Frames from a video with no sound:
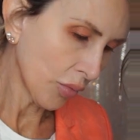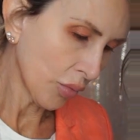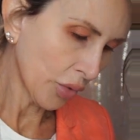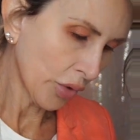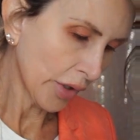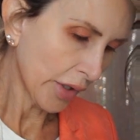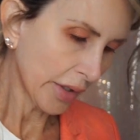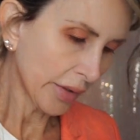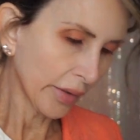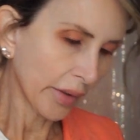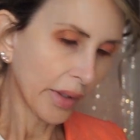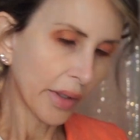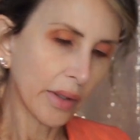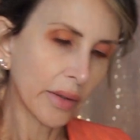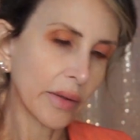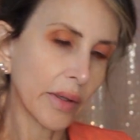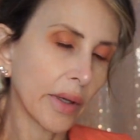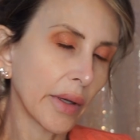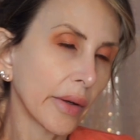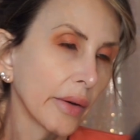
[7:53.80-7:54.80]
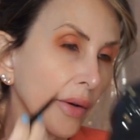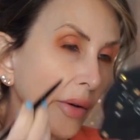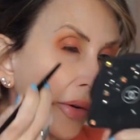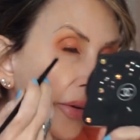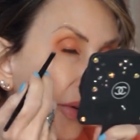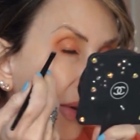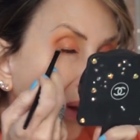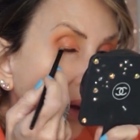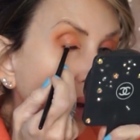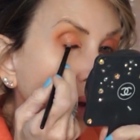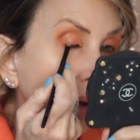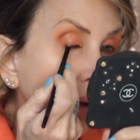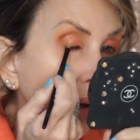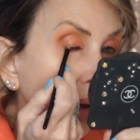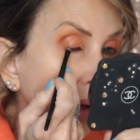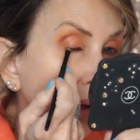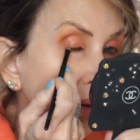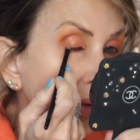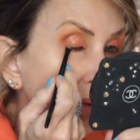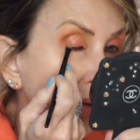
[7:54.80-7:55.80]
Brown eyeliners.
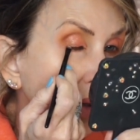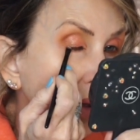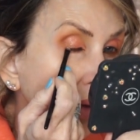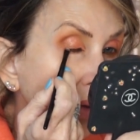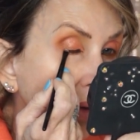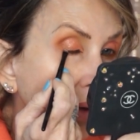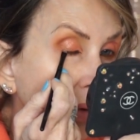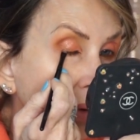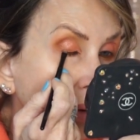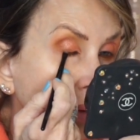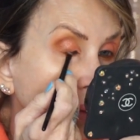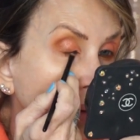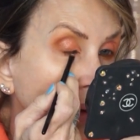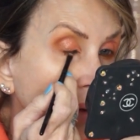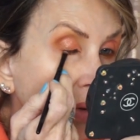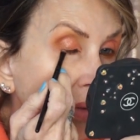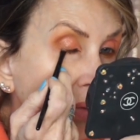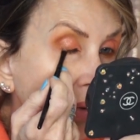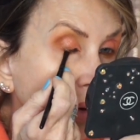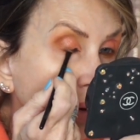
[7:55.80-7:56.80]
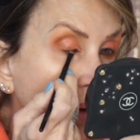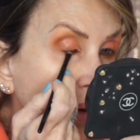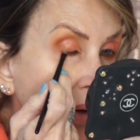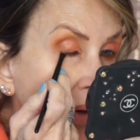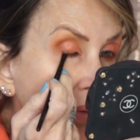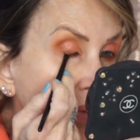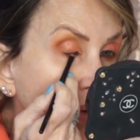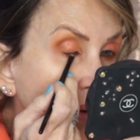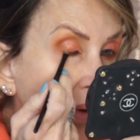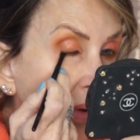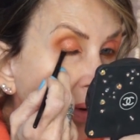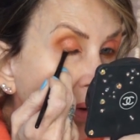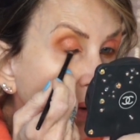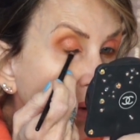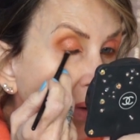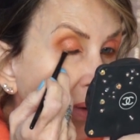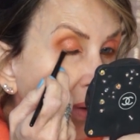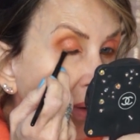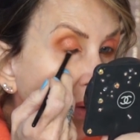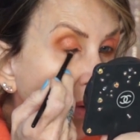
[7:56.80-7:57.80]
I don't get that request very often.
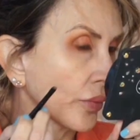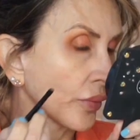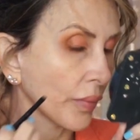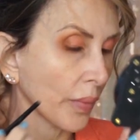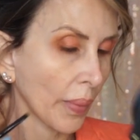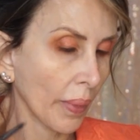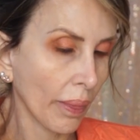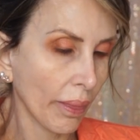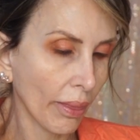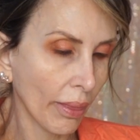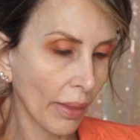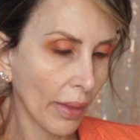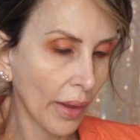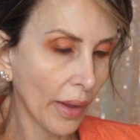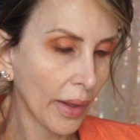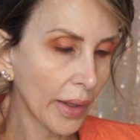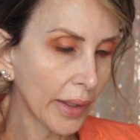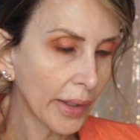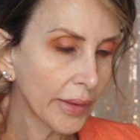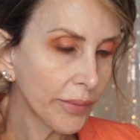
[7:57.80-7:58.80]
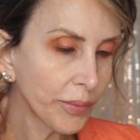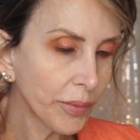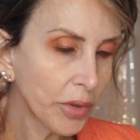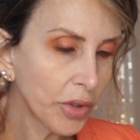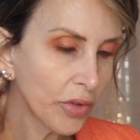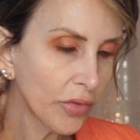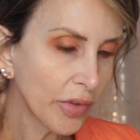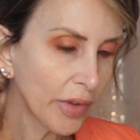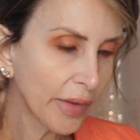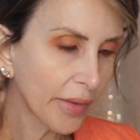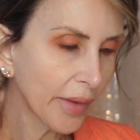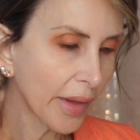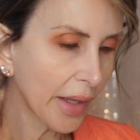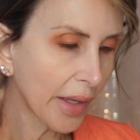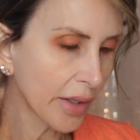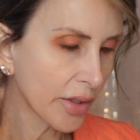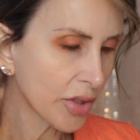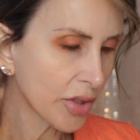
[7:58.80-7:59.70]
I'm moving that